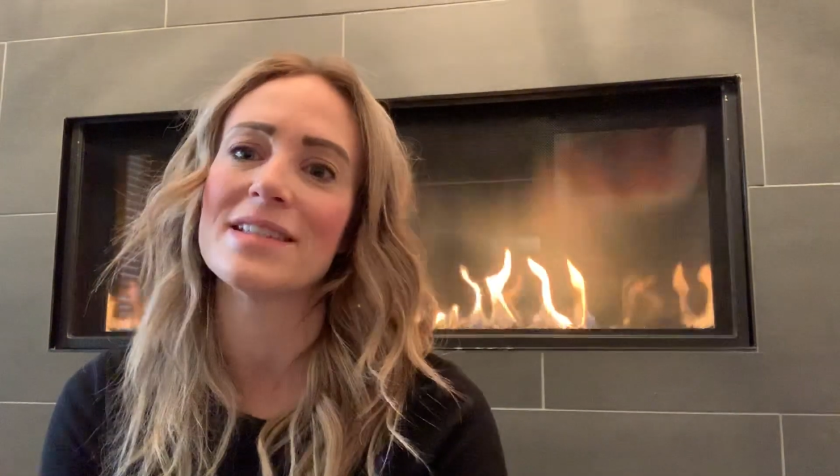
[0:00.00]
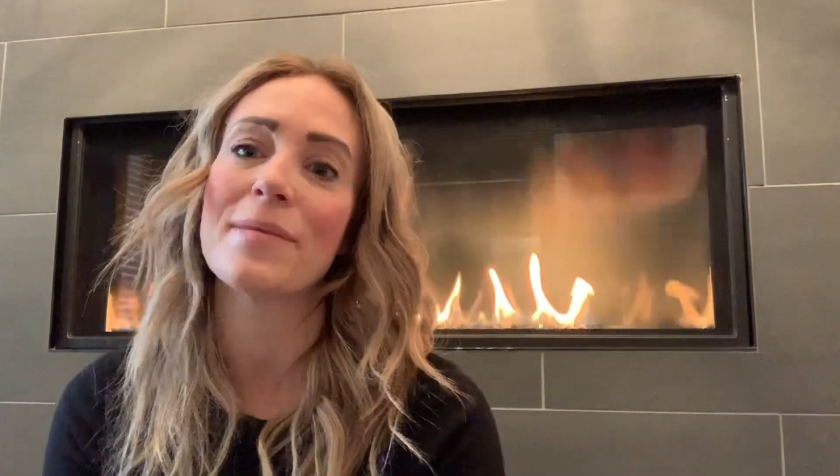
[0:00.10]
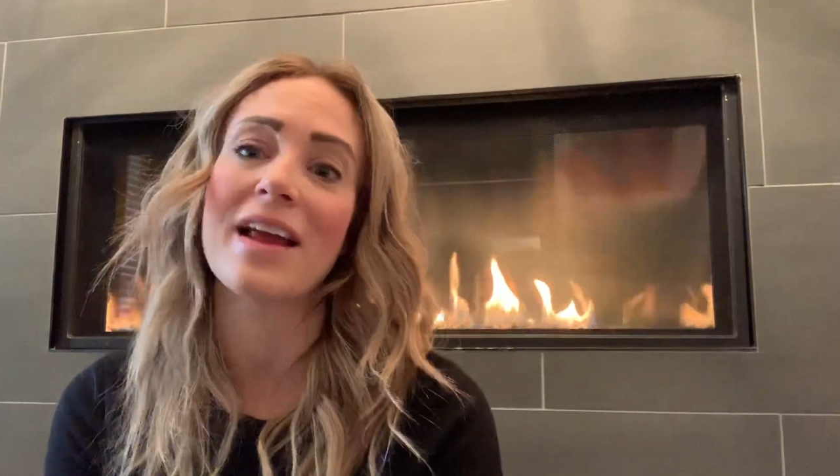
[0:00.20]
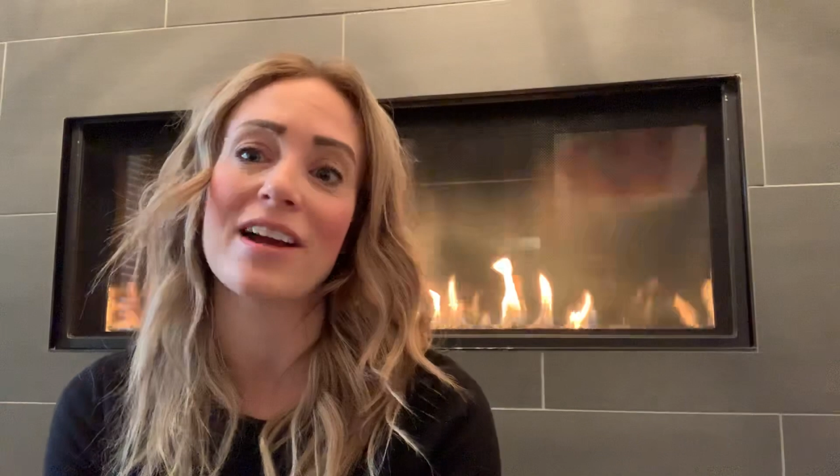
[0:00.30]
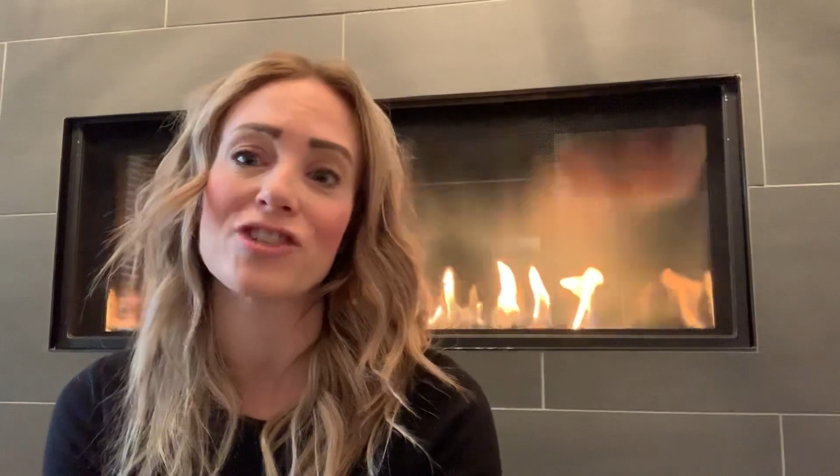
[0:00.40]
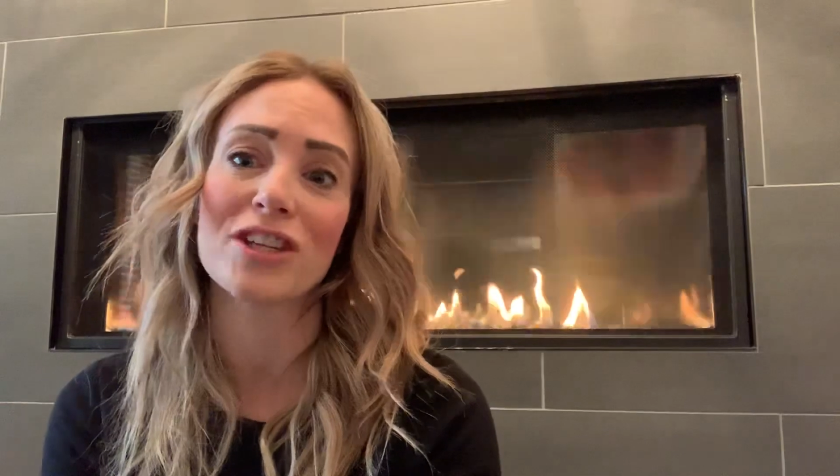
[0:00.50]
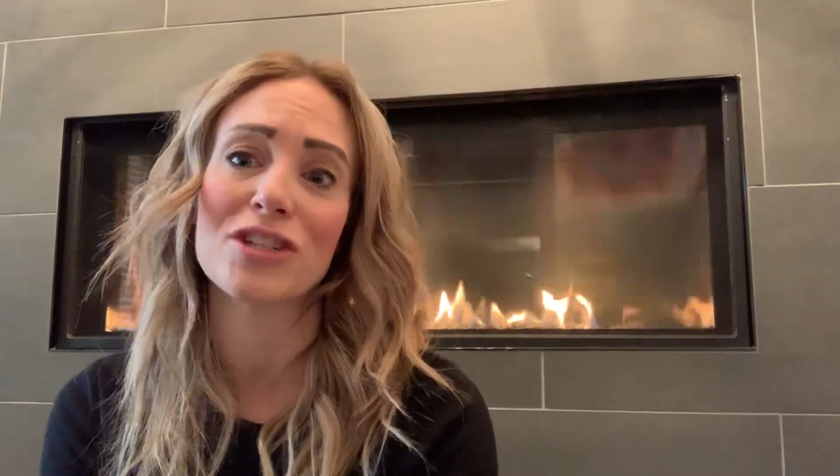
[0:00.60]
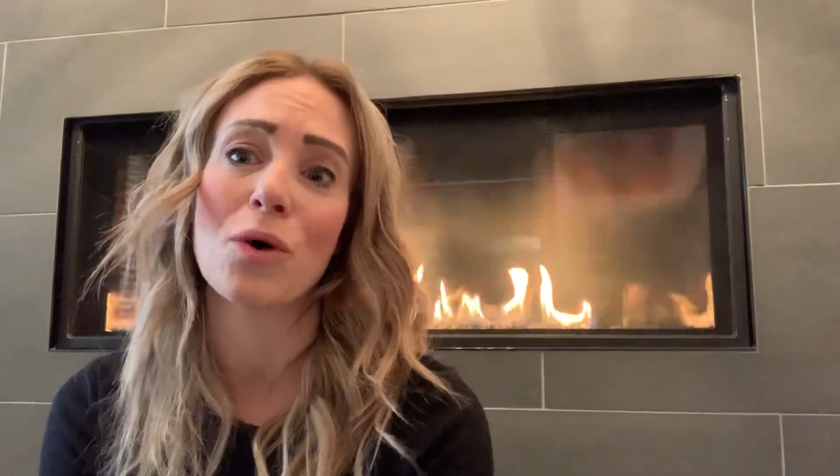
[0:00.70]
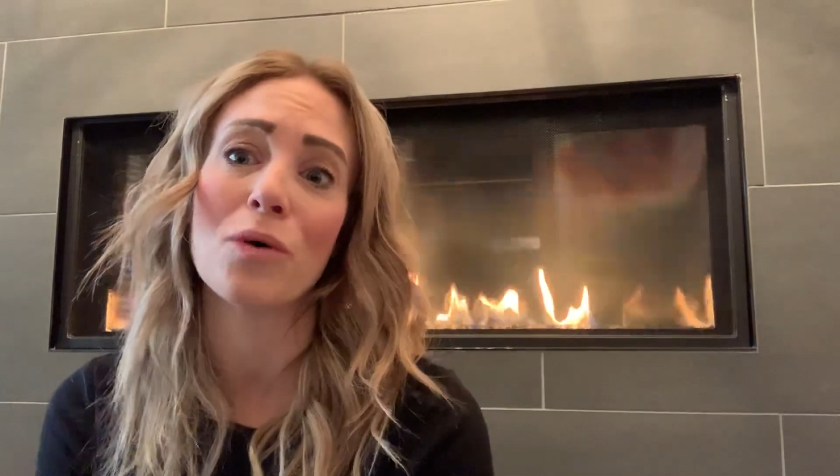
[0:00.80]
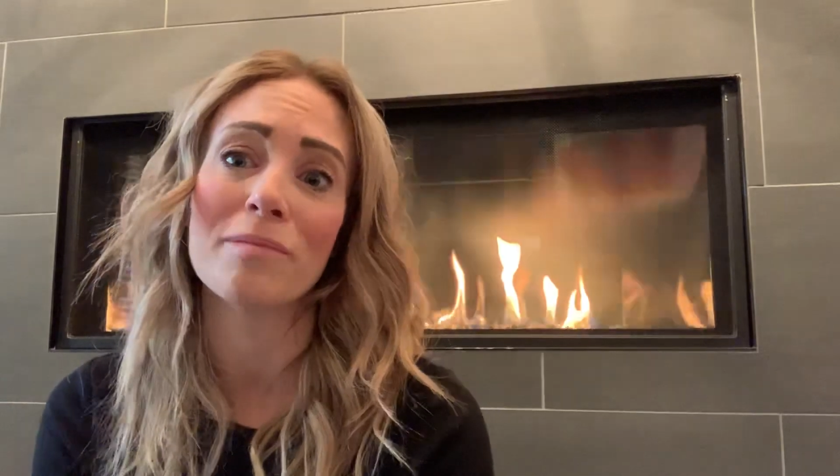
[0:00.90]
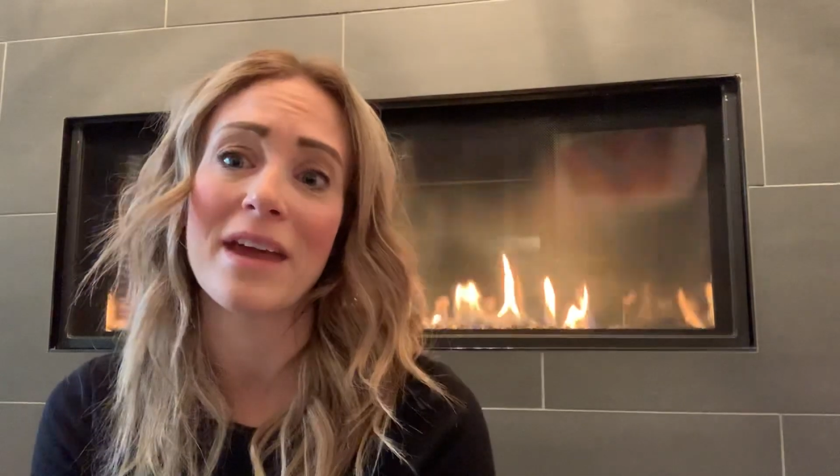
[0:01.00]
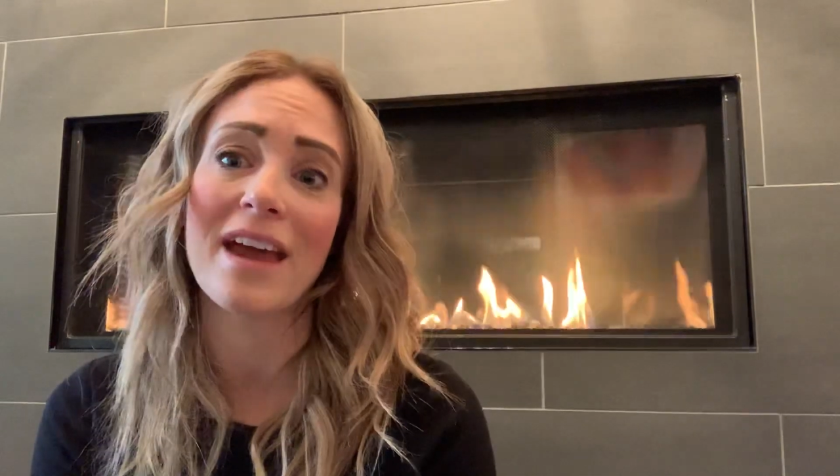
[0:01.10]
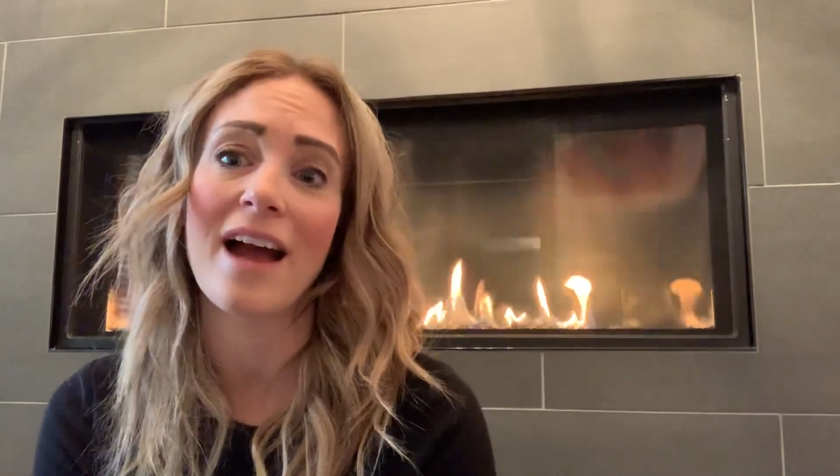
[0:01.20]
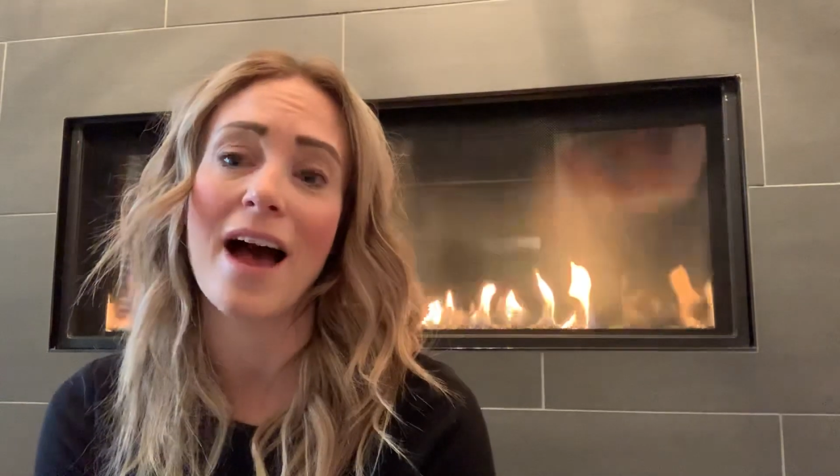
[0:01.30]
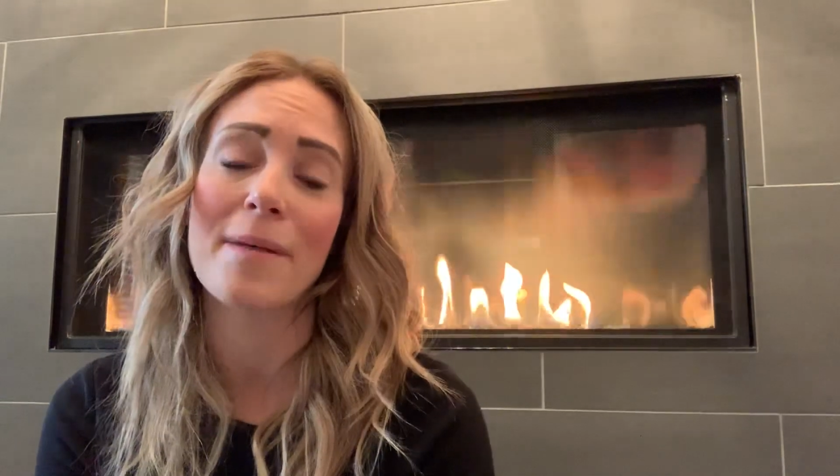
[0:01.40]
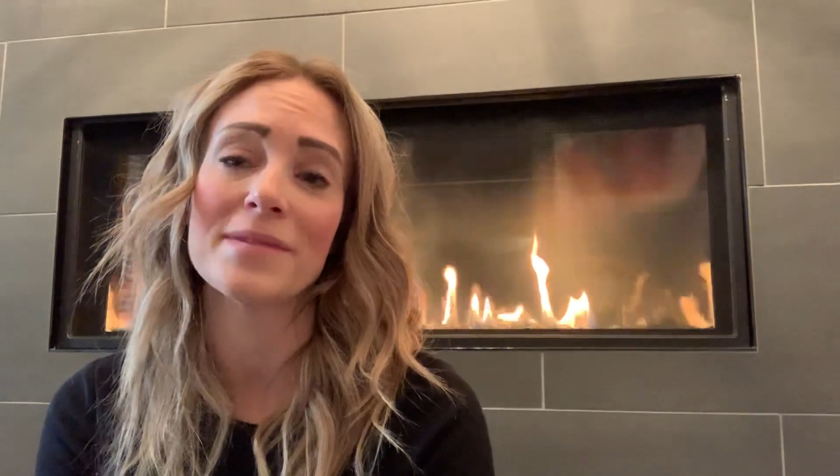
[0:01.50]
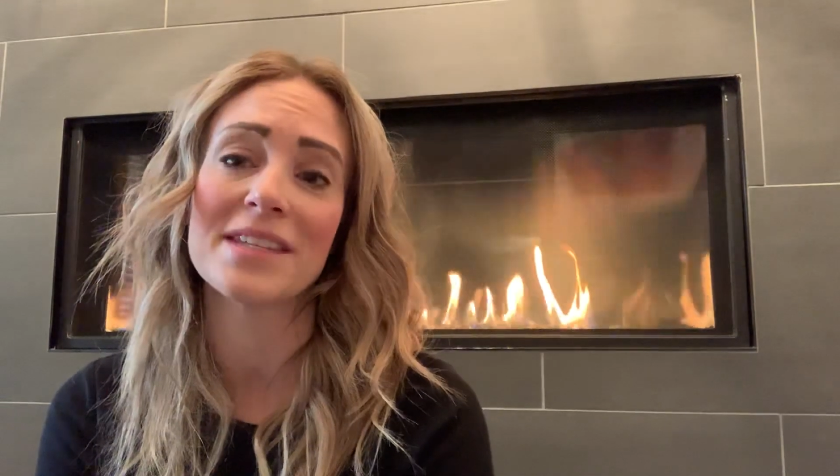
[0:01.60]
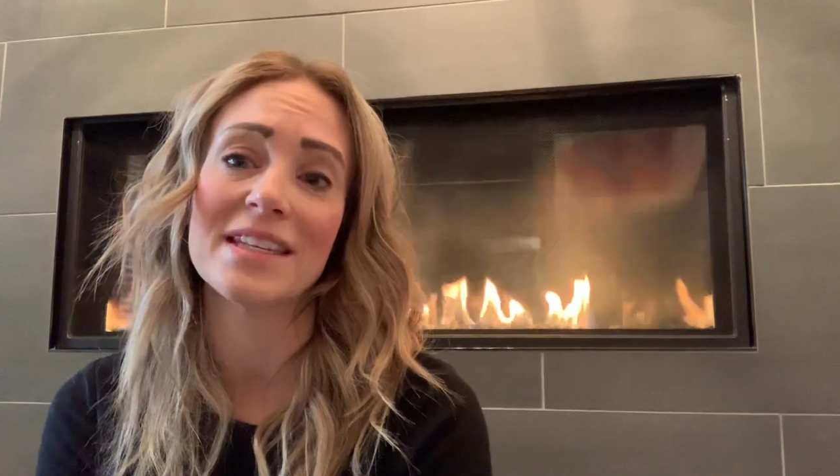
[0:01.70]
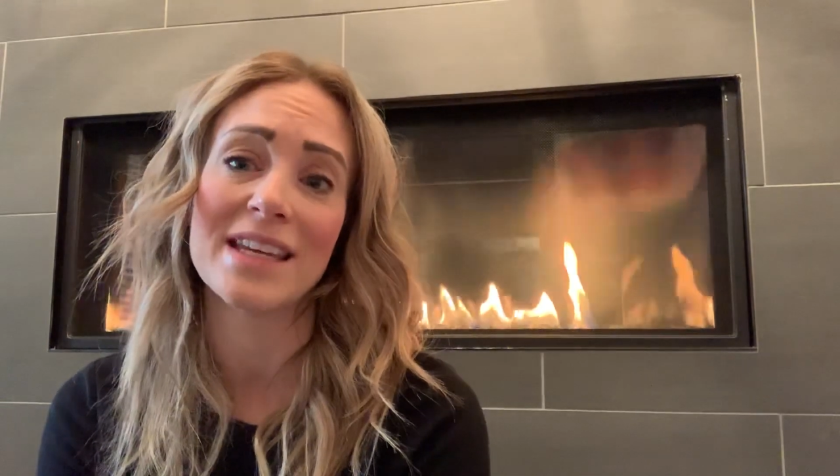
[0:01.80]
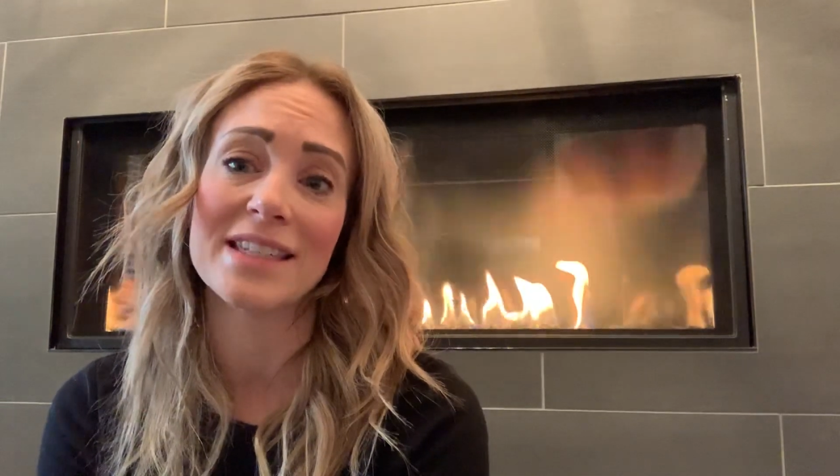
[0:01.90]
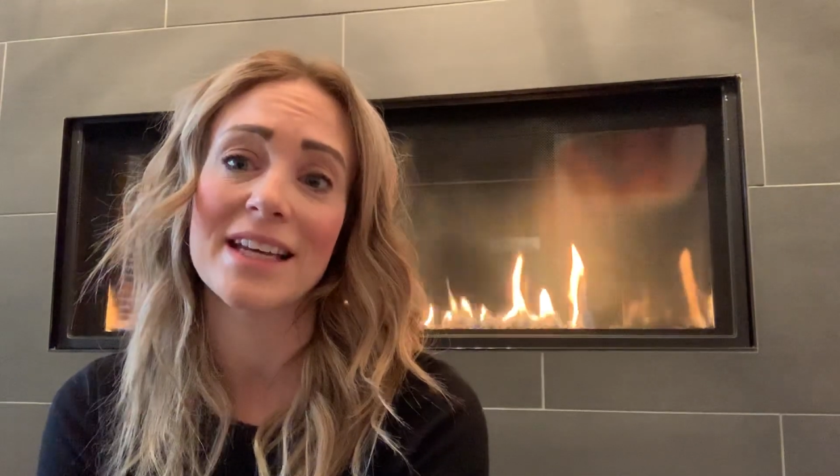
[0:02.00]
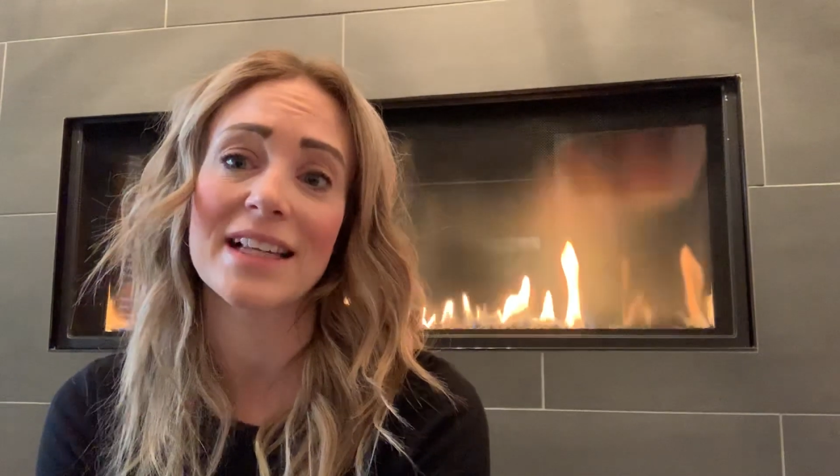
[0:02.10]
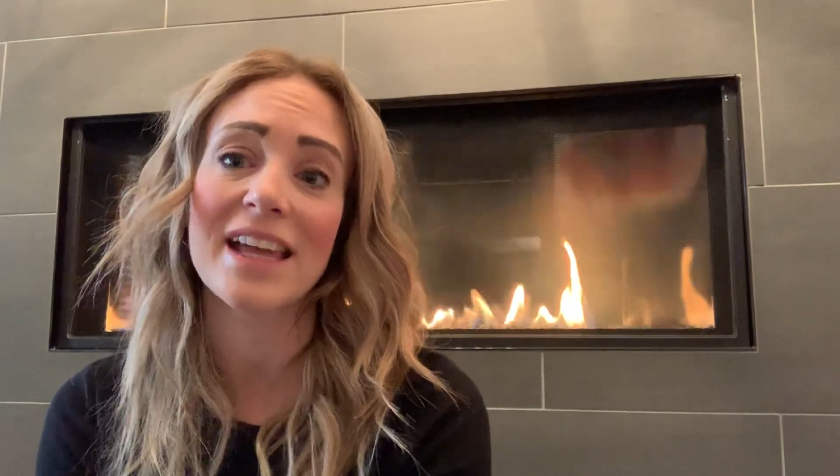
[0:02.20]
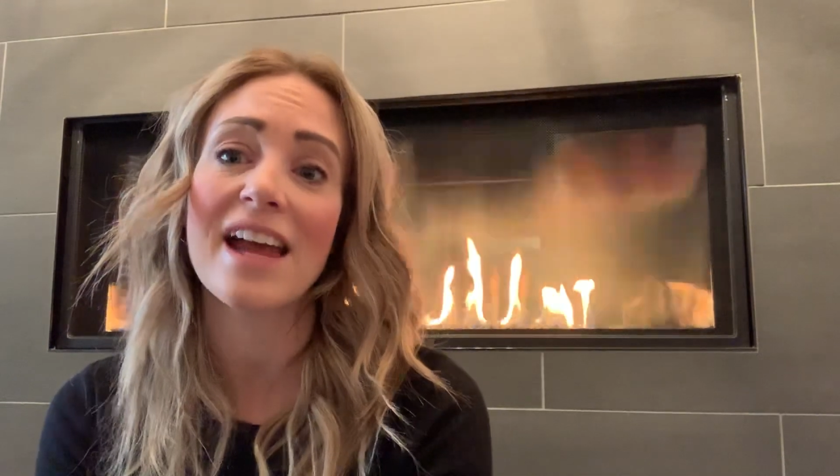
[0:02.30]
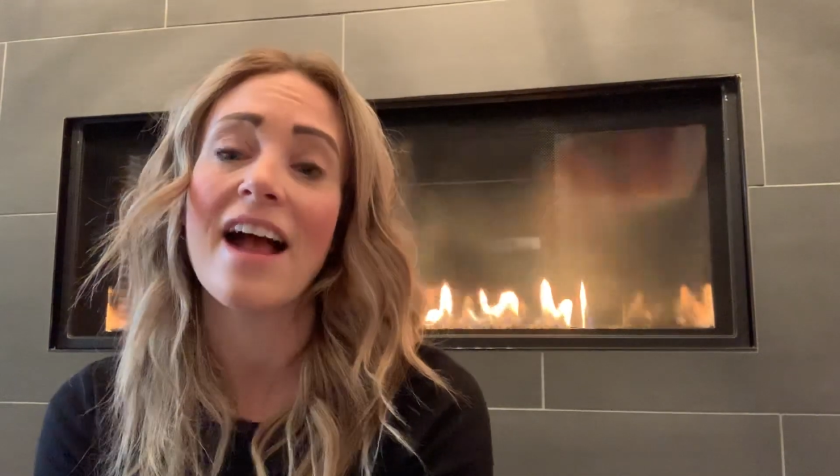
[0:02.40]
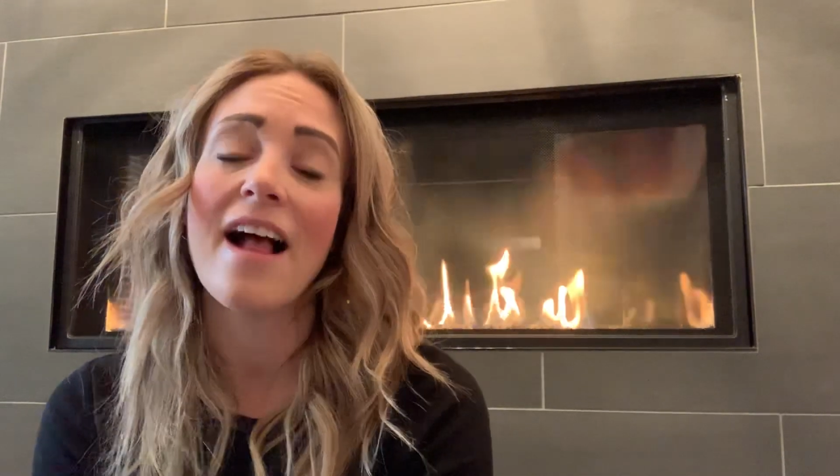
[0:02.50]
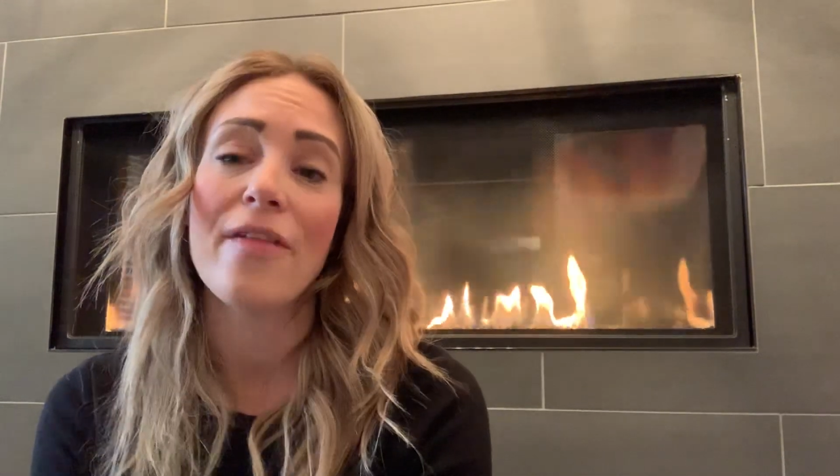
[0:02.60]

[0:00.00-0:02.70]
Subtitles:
Someone actually told me statistically